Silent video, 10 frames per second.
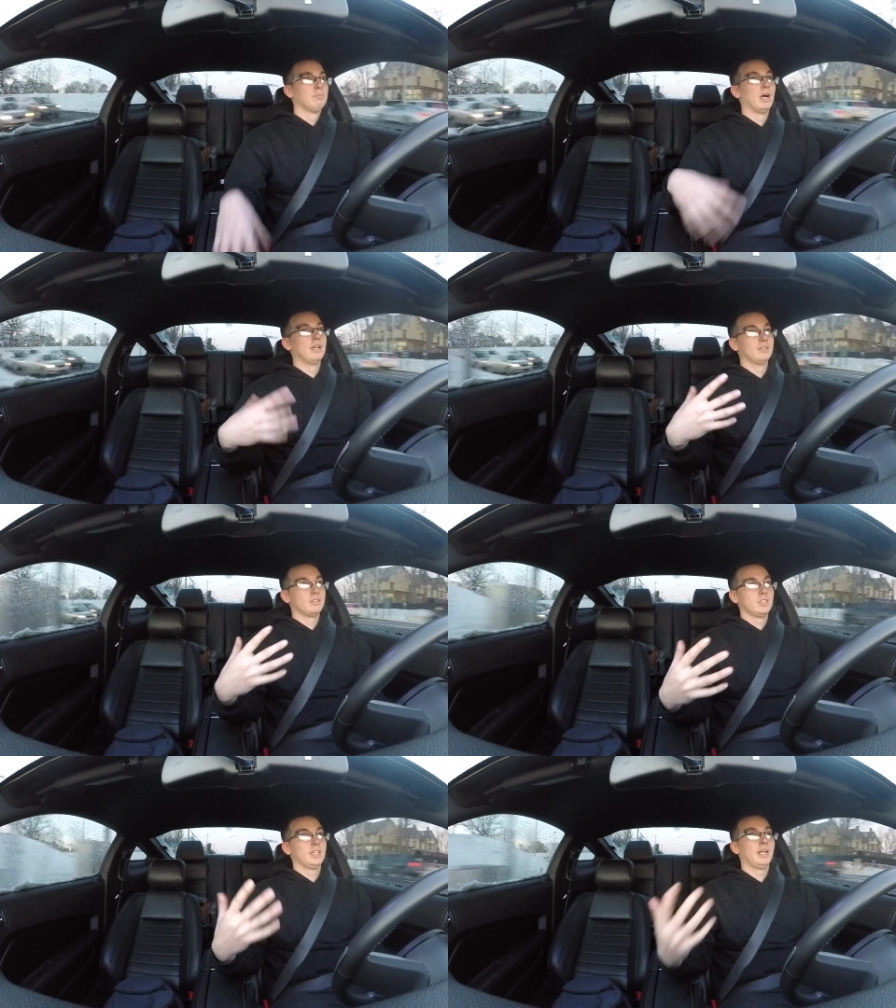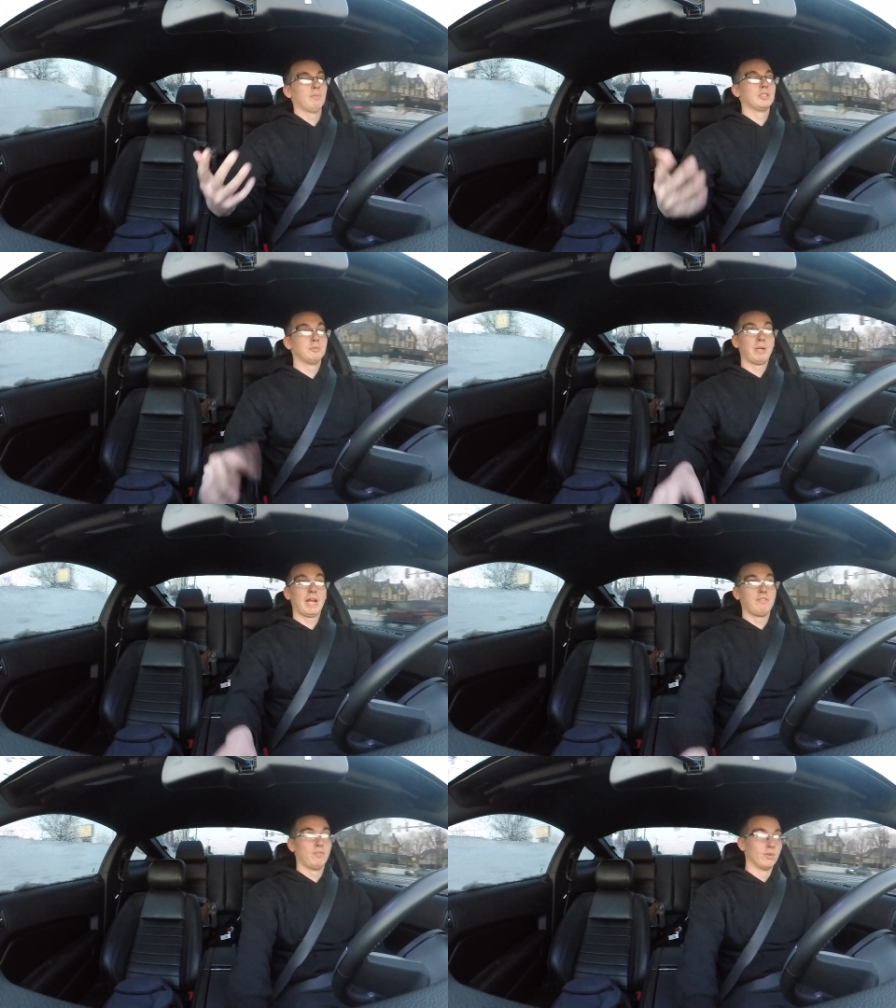but you get what you
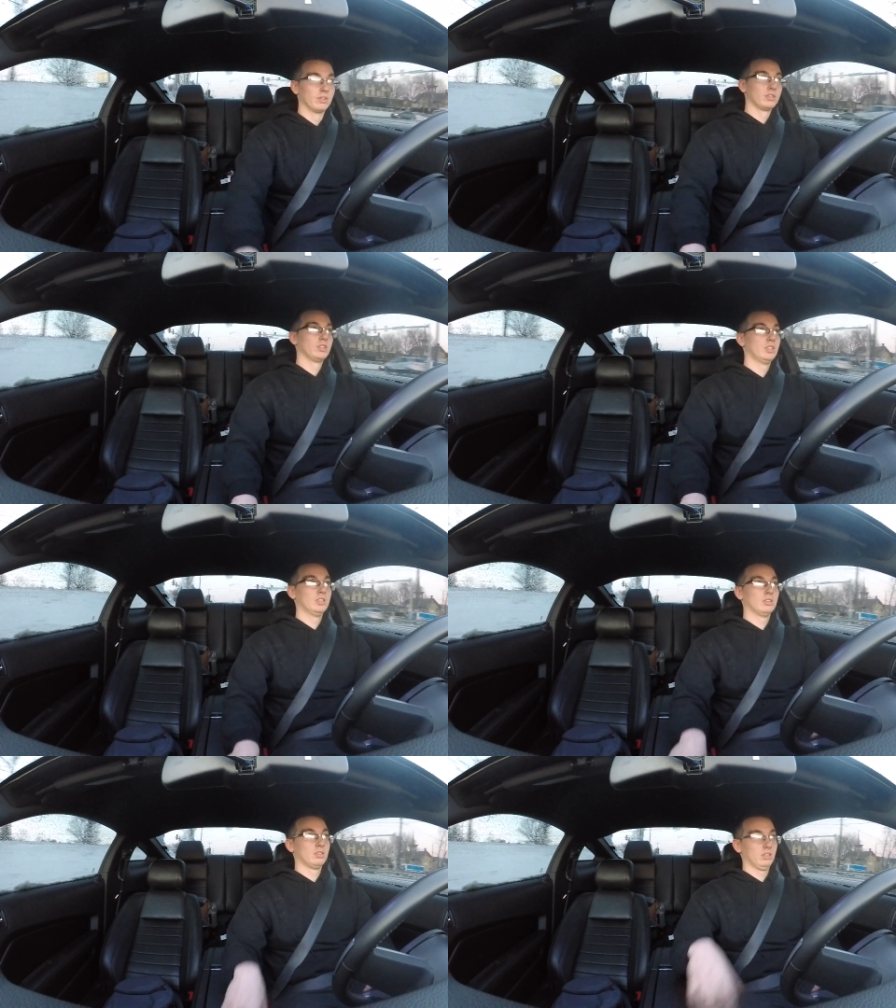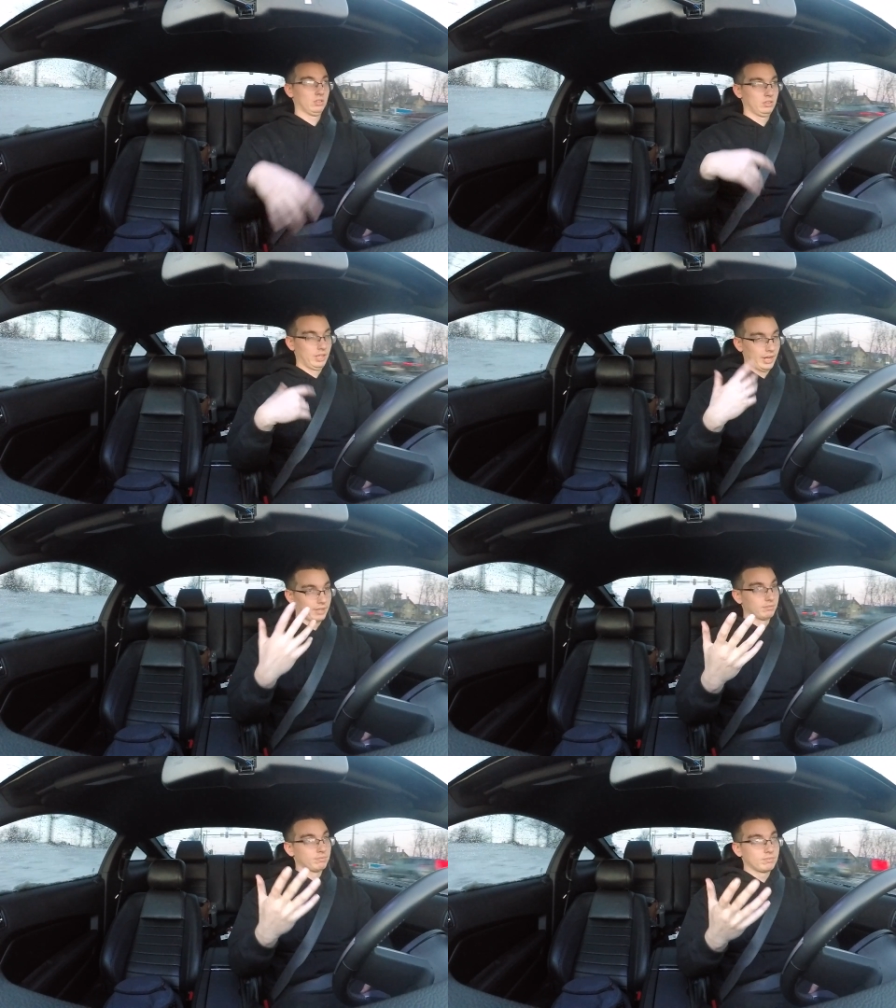pay for.
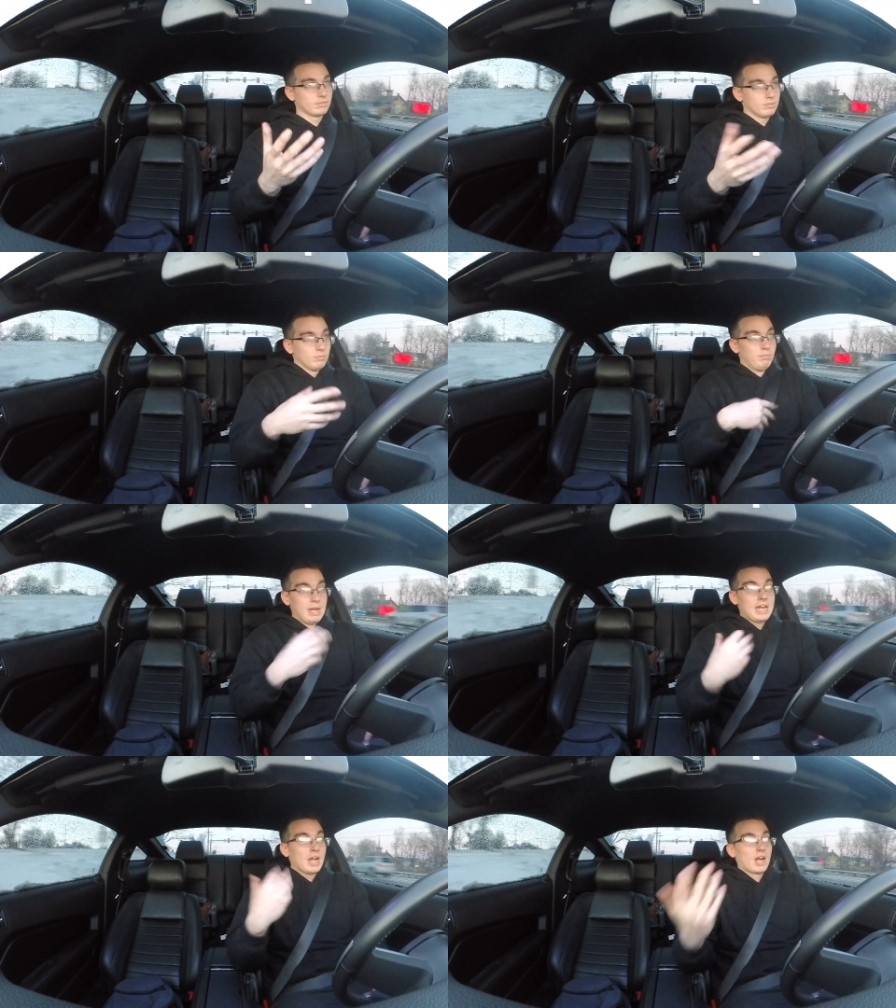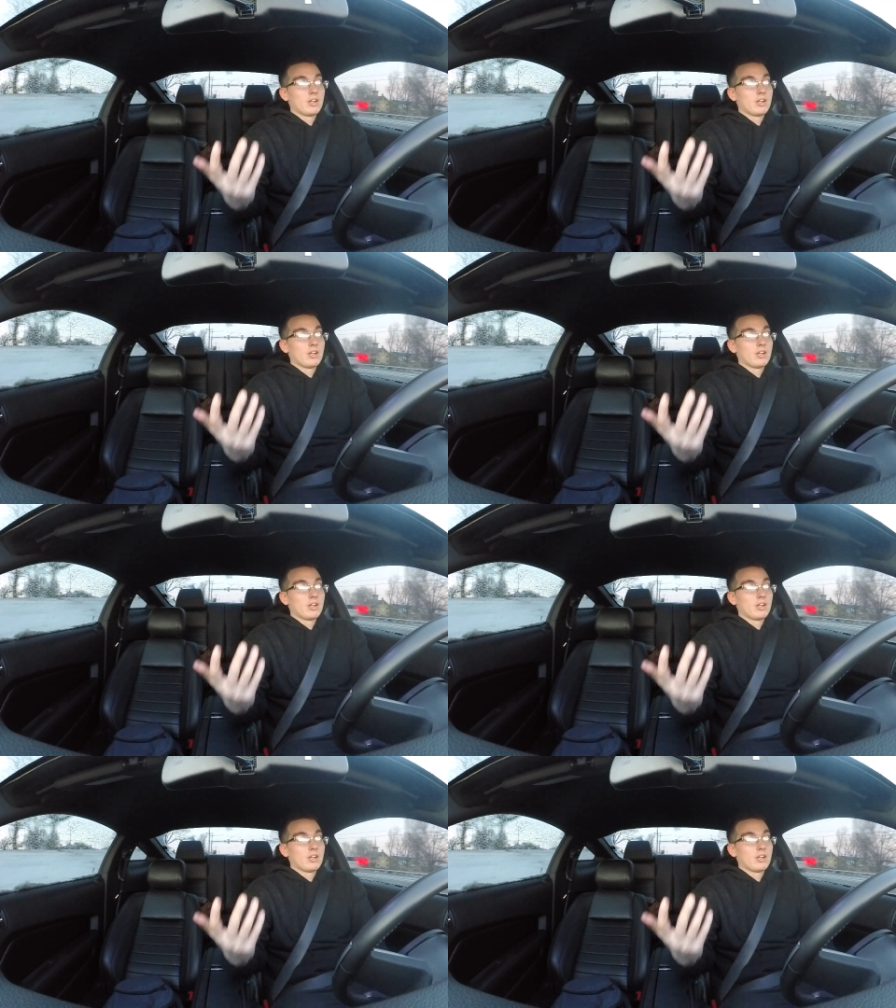And me, I